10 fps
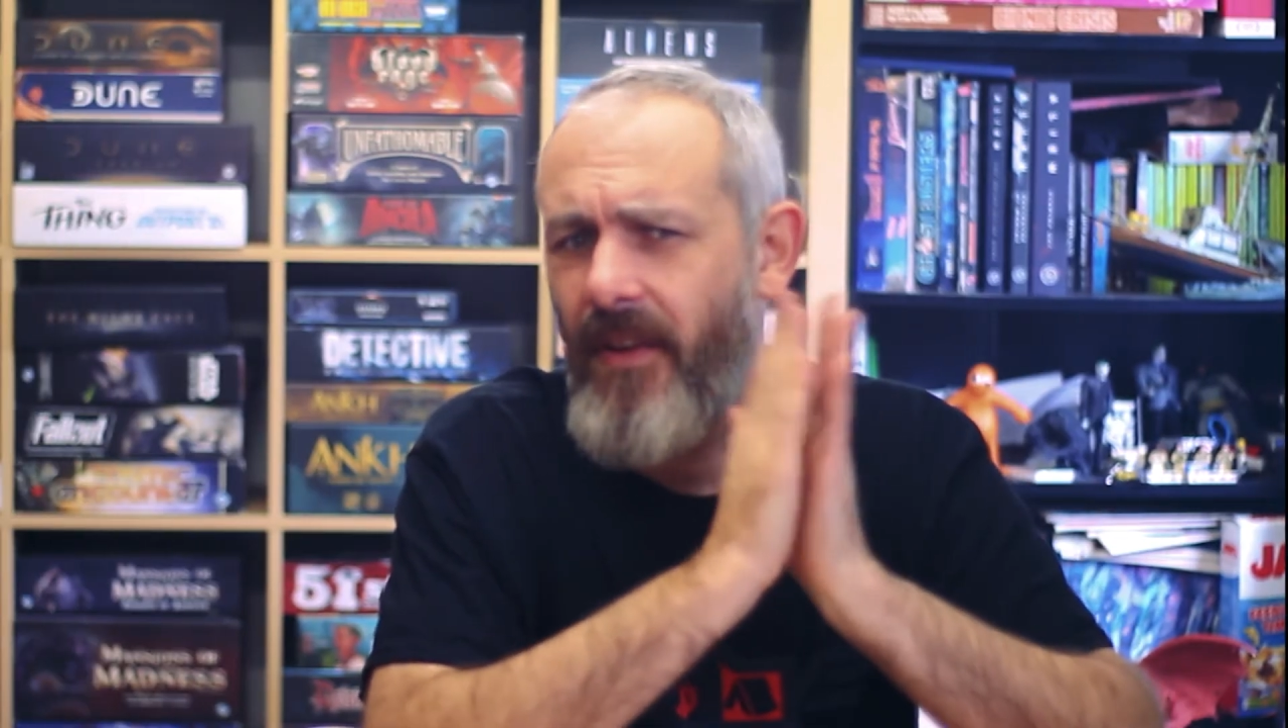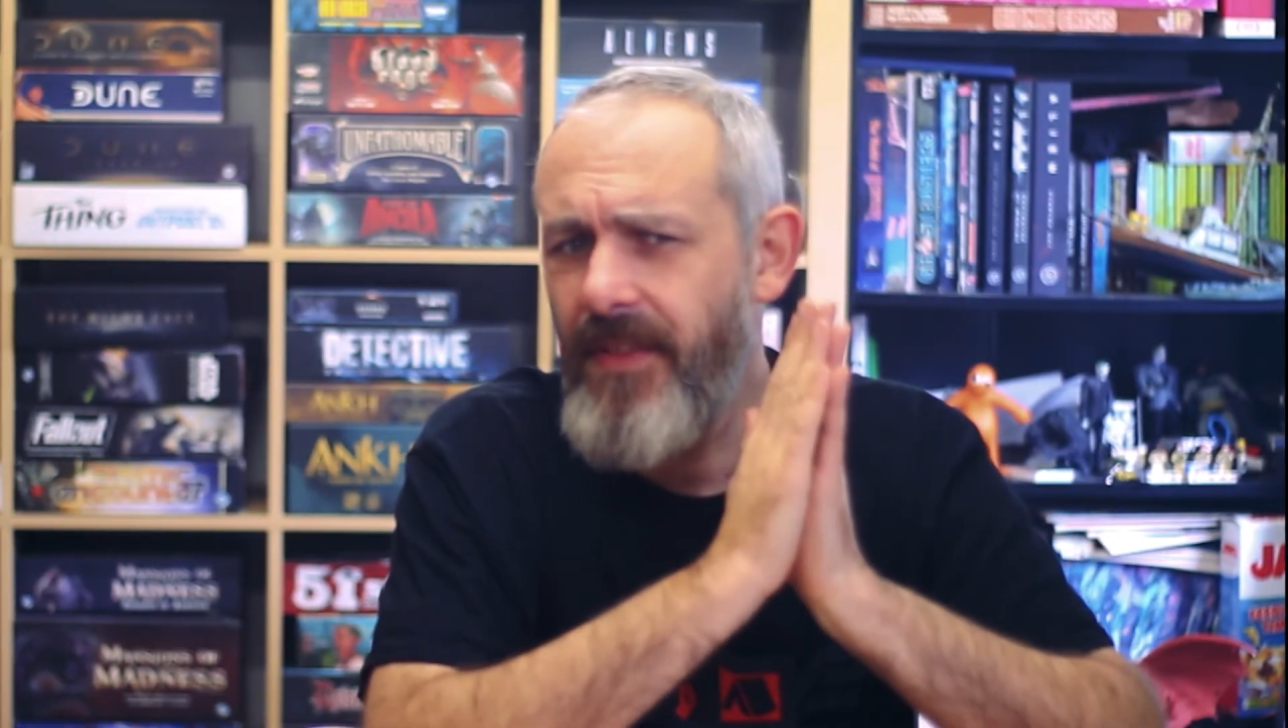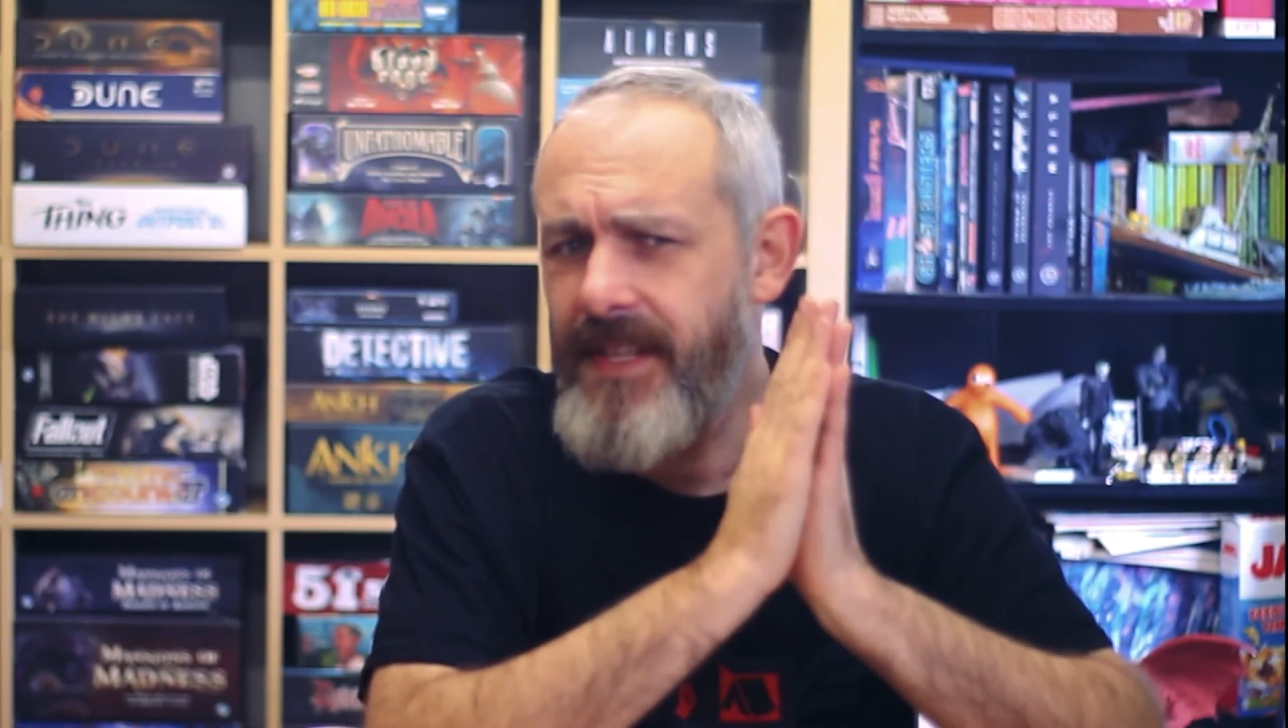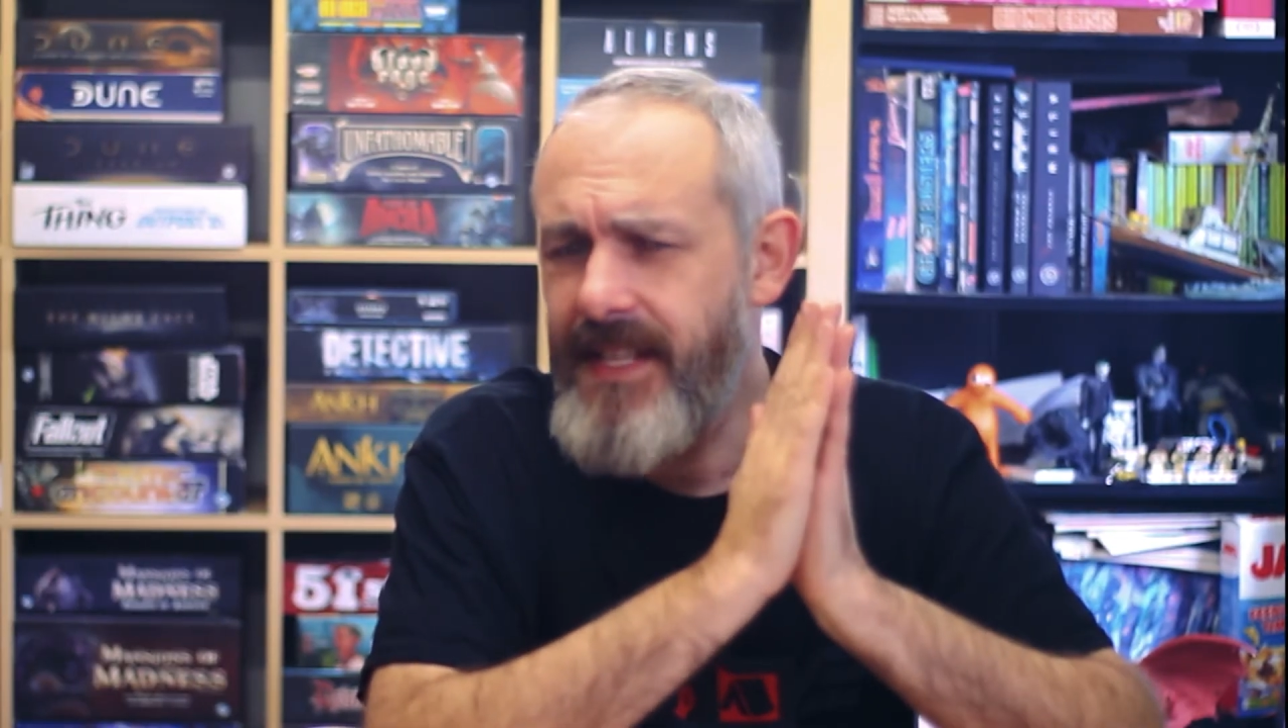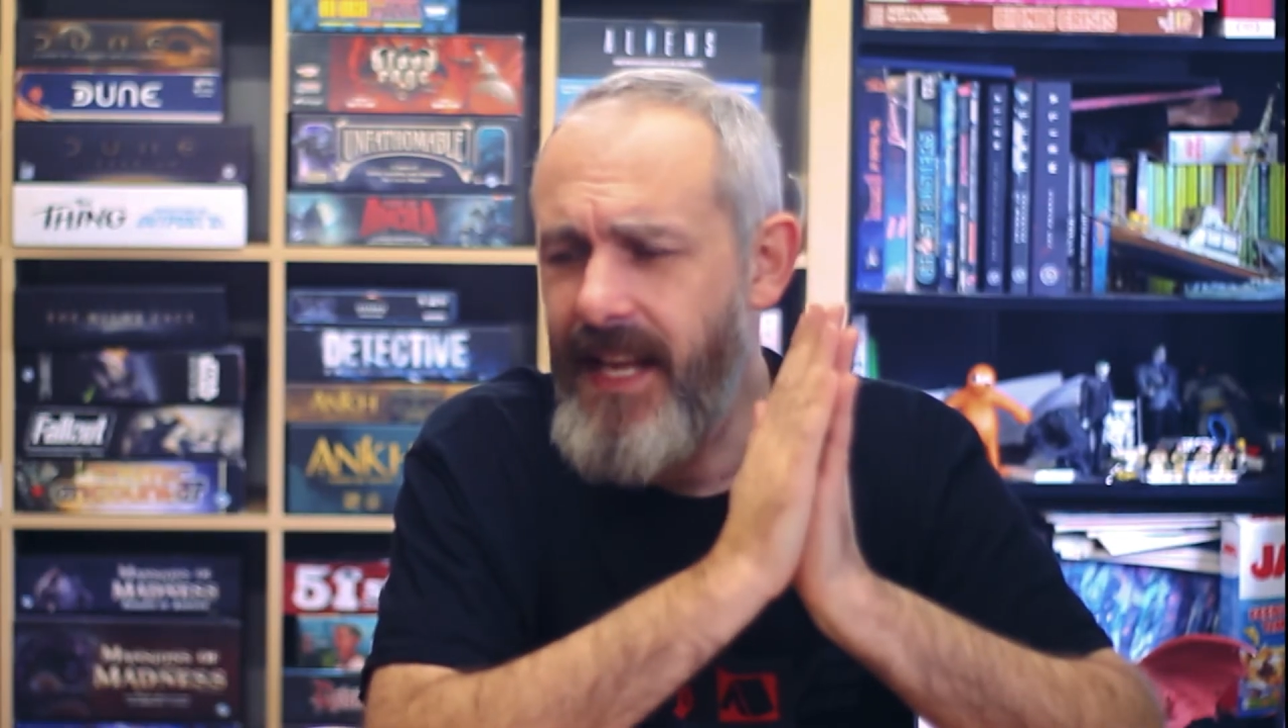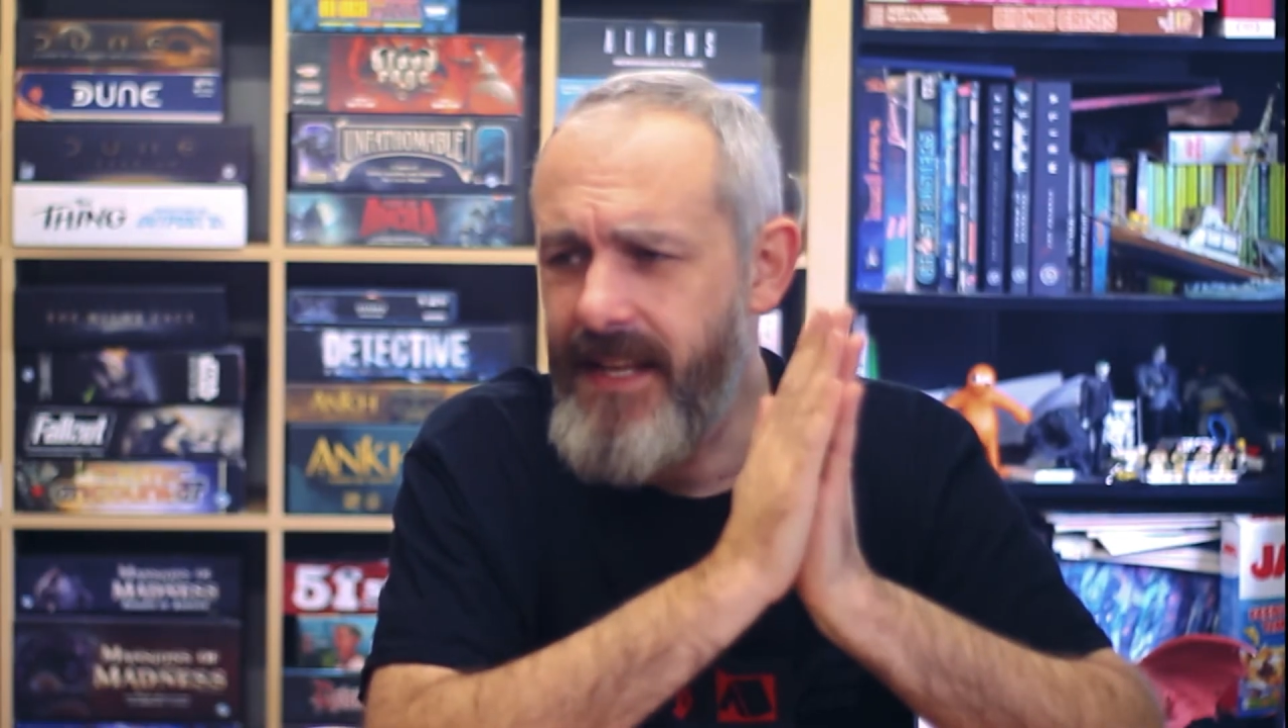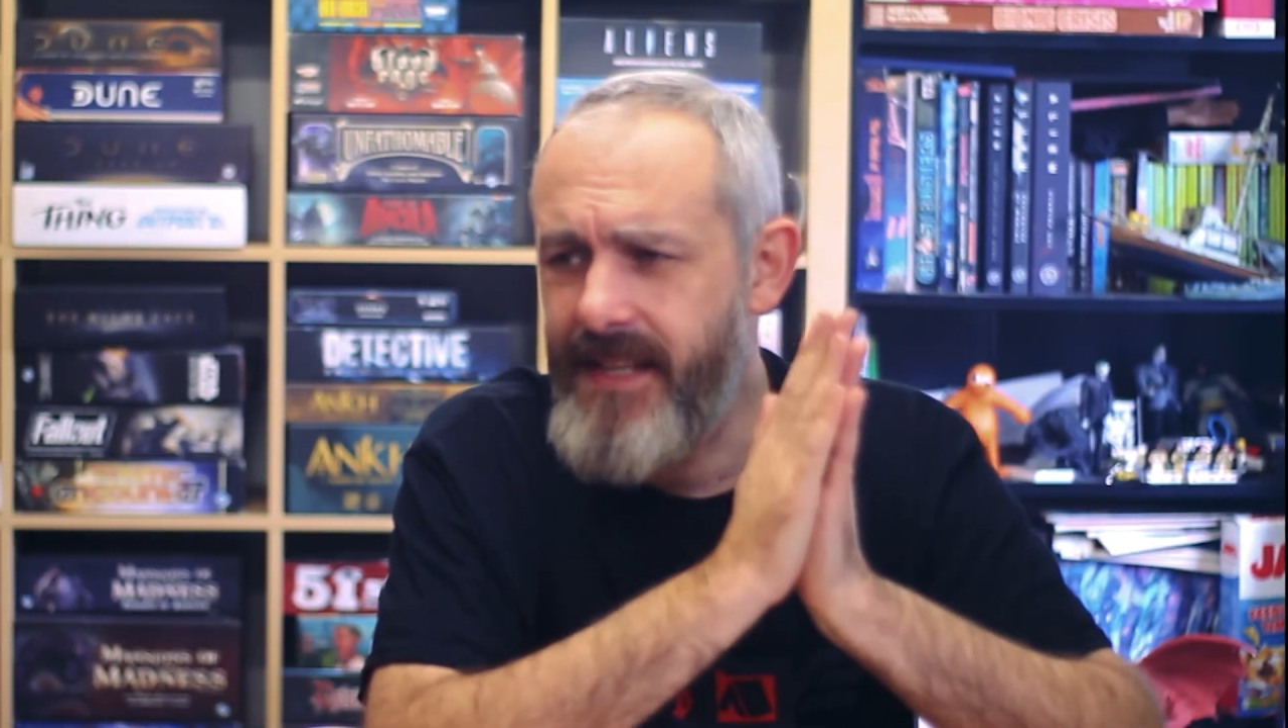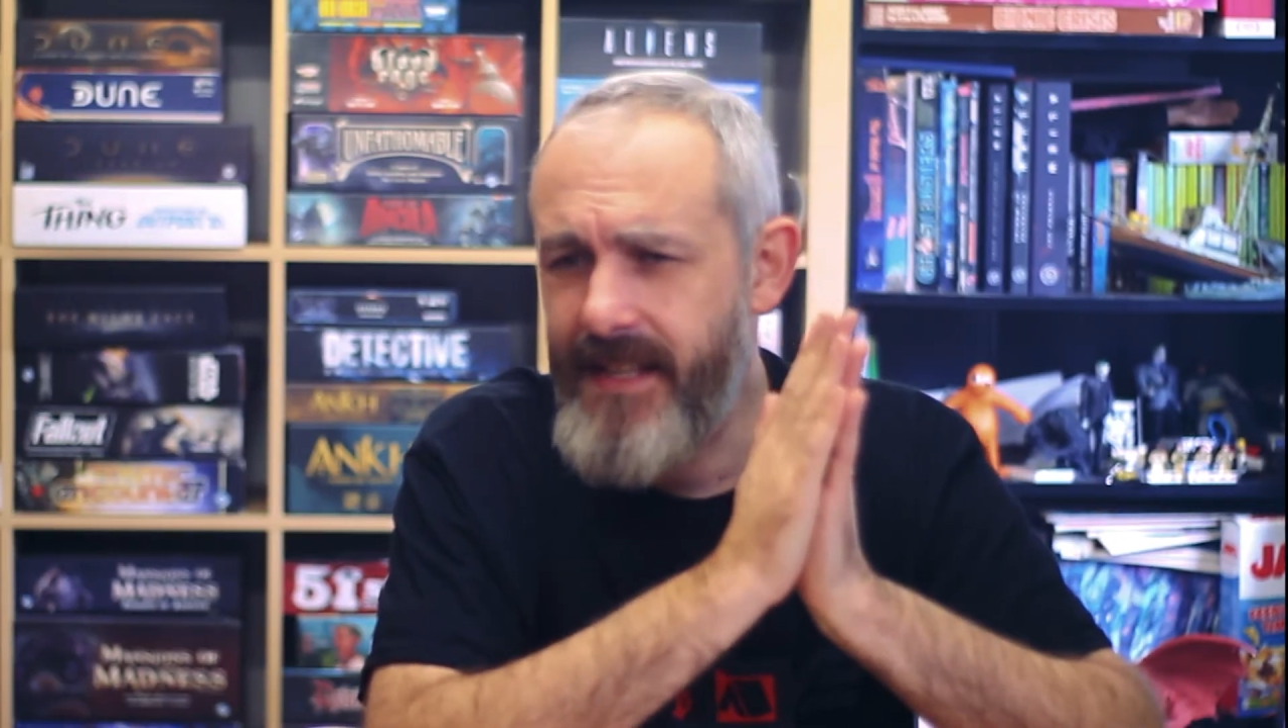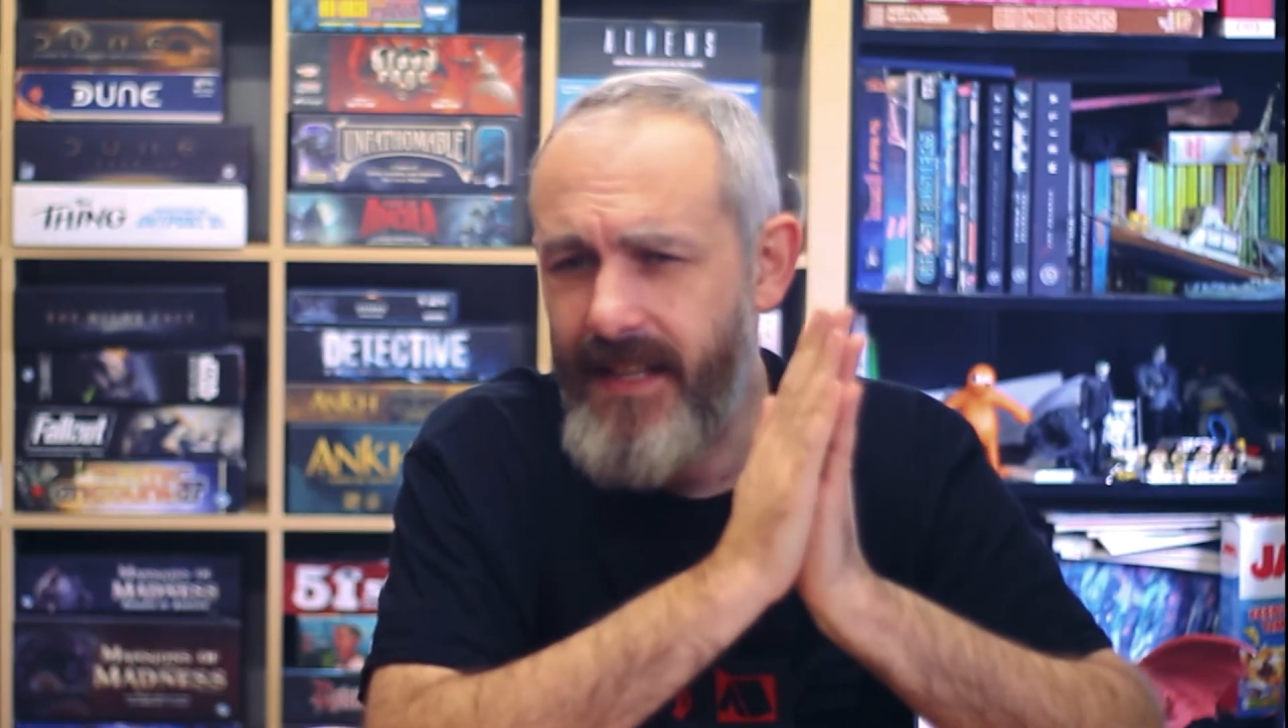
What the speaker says: on this list,